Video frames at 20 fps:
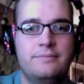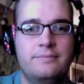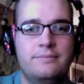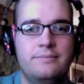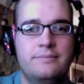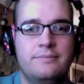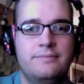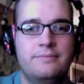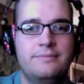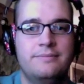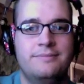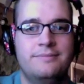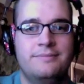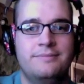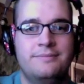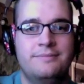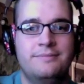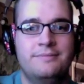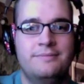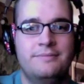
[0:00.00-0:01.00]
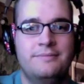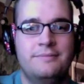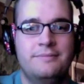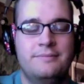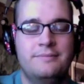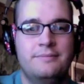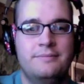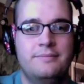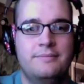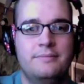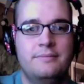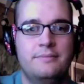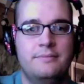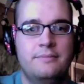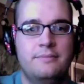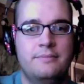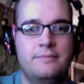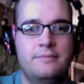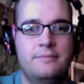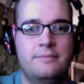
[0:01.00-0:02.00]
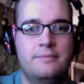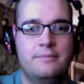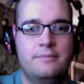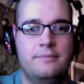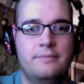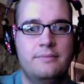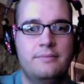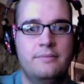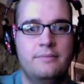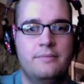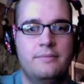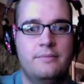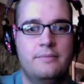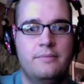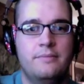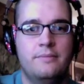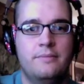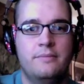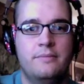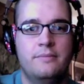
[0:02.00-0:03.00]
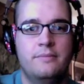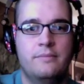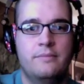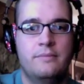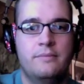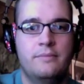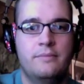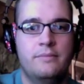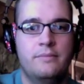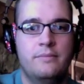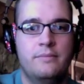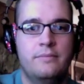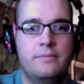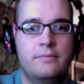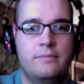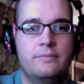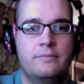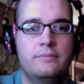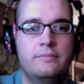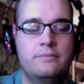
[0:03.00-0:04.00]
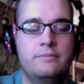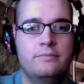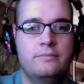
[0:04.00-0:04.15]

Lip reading: The person shown says nothing.